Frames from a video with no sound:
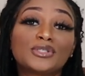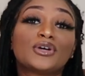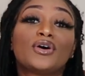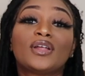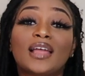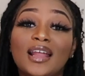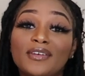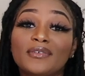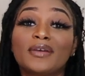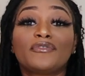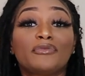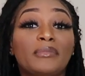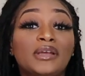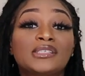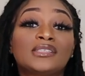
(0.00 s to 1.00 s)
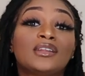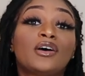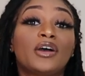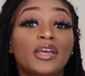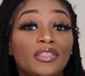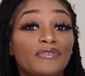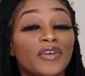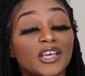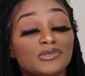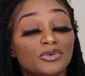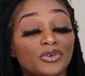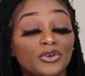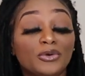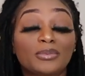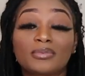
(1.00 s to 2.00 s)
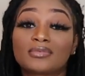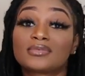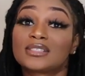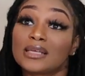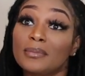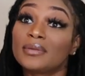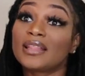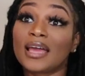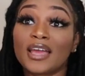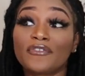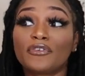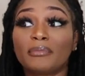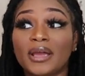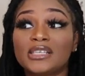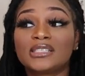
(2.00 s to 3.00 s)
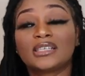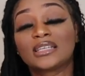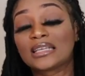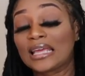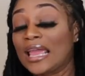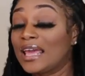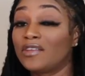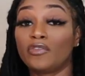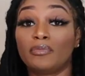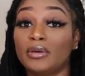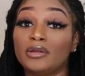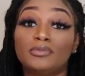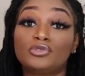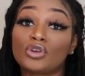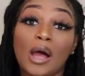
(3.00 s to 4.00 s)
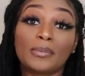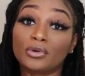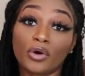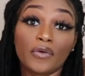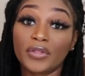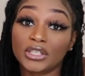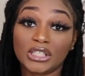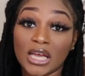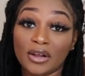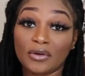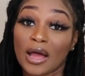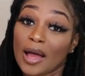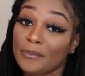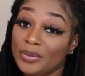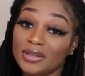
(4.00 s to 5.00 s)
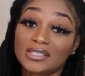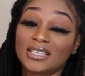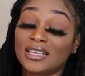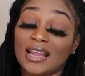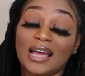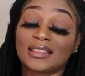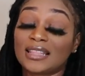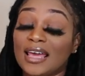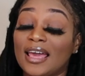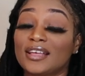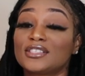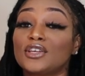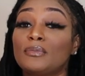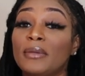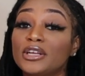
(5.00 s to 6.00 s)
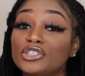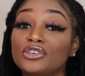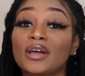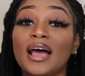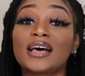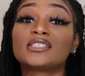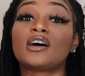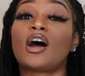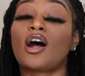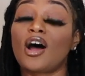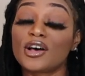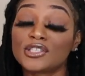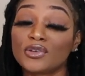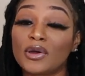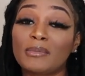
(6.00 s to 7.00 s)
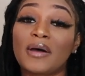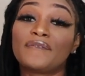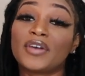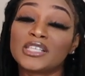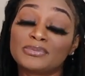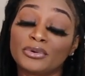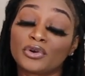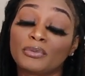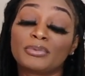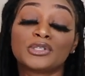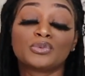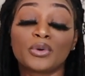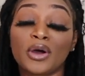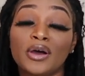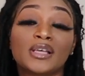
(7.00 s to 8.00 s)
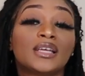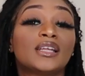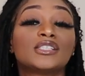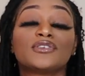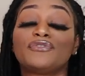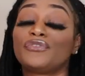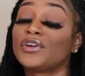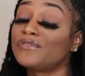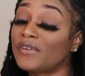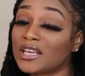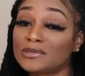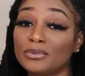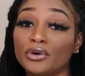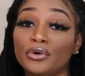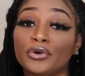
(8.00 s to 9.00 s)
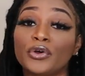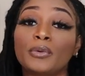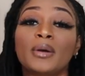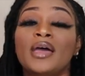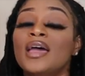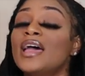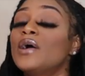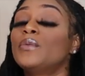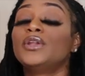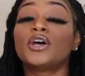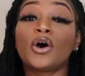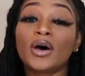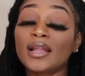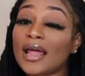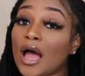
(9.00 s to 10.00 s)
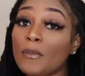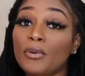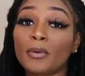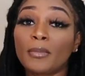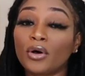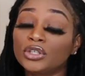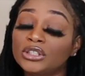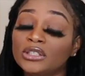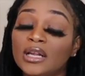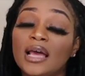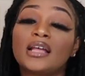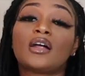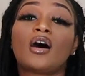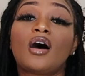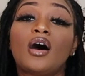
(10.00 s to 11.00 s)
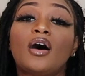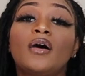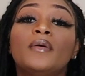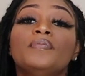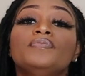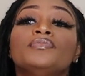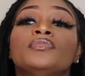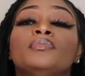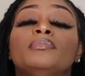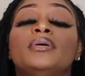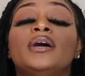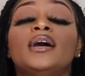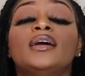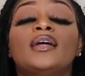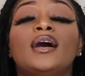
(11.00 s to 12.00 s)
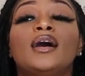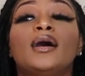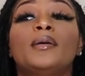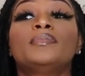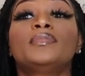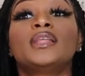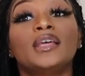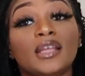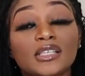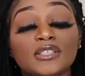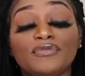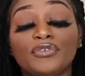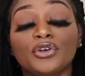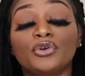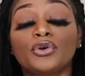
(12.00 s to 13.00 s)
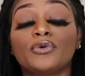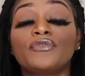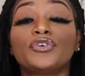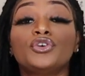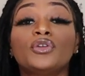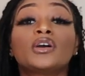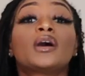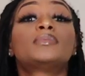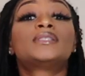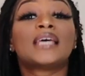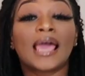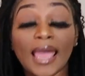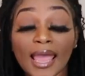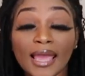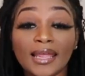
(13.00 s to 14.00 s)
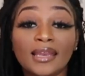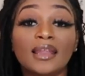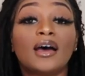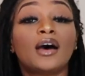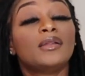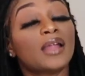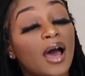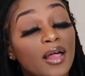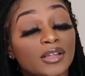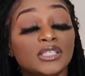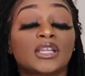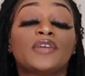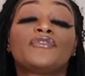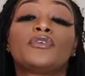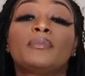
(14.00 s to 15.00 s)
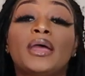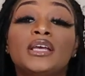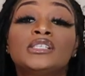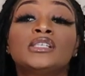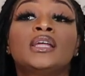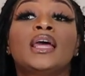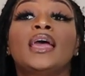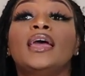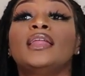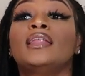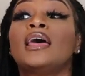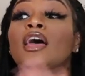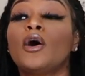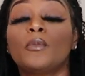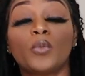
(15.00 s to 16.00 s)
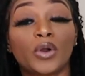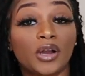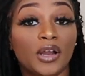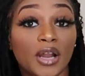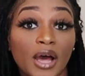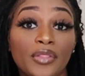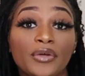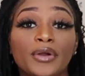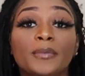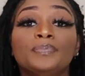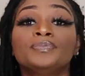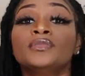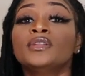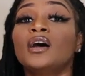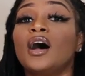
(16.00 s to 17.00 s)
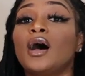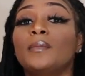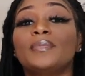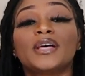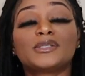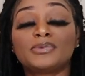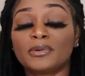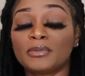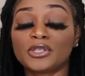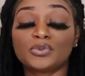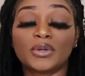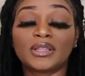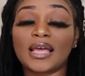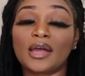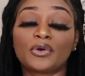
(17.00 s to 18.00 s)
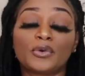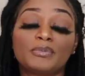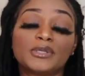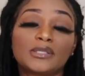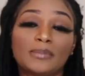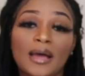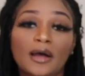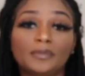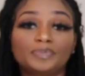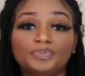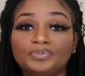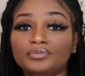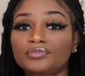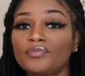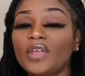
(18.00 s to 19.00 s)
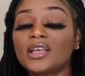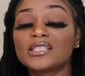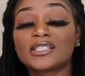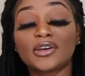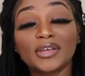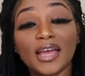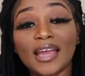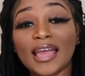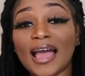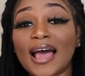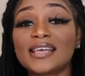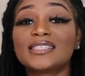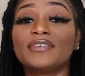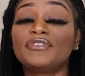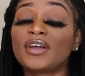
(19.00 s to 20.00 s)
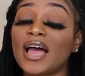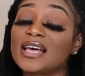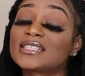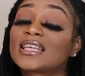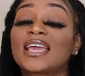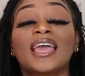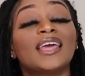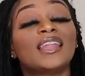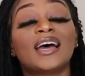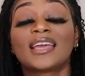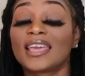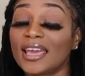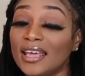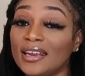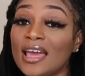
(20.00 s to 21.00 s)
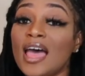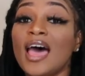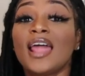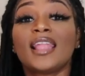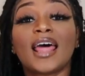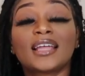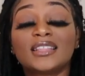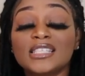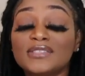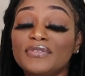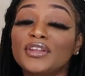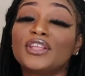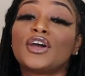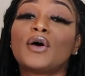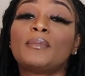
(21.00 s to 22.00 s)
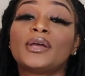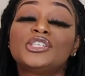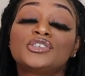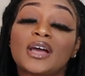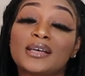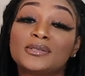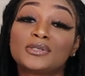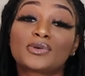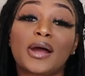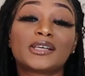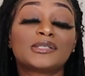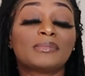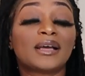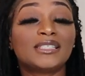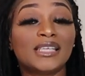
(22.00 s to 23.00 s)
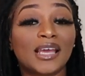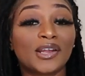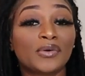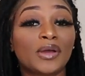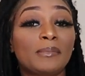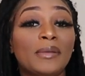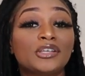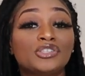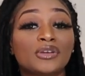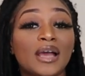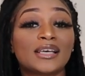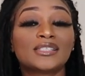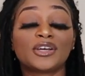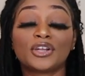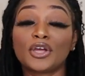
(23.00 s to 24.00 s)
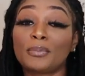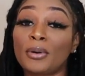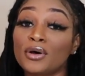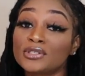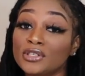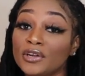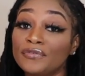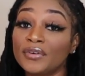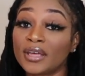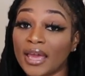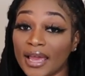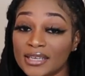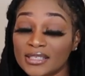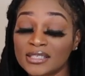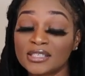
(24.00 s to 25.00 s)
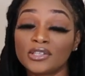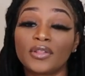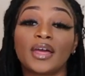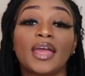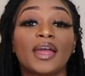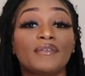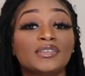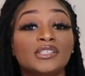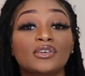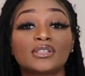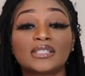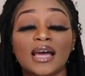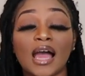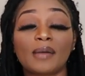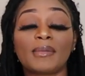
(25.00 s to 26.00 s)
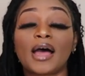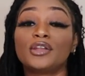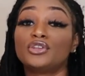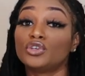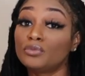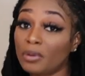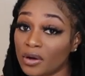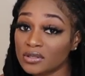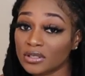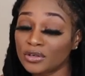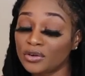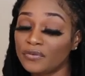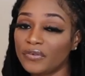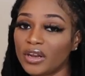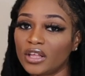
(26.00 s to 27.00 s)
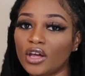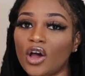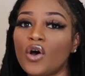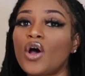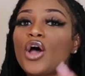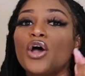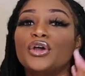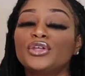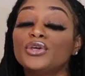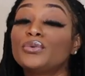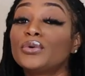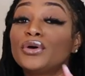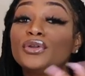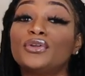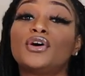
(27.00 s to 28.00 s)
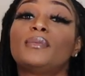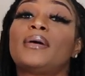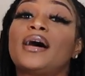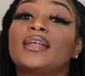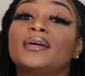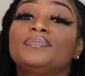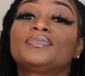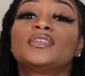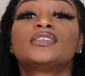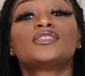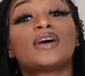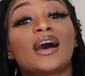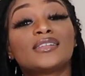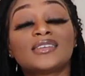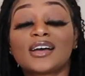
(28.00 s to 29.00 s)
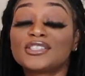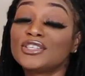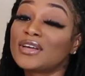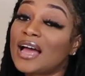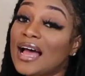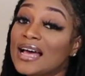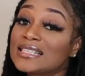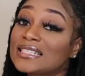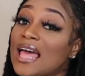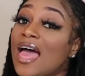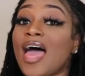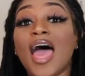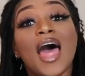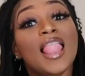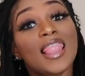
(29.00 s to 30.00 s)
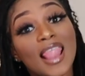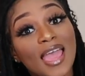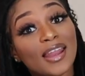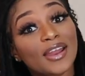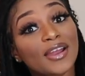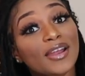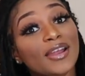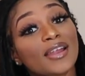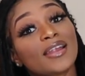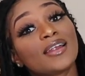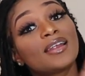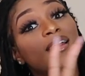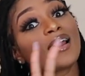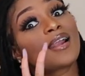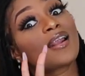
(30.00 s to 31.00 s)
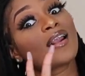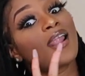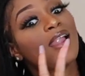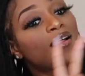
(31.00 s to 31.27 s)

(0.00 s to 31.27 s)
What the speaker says: So a lot of information in the Facebook group, some of that information can't even be dropped on the channel. I'll put it to you like that. So make sure you guys are also in my Facebook group as well. It is a free Facebook group. We don't allow promotion at all, but it is a free group for you to obtain knowledge and information and help one another. That's pretty much what that group is about. So yeah, guys, if you guys can, again, like this video, make sure you guys subscribe to my channel and make sure you guys turn on your post notifications so that every single time I do post a new video, you will know about it. So I'll talk to you guys later.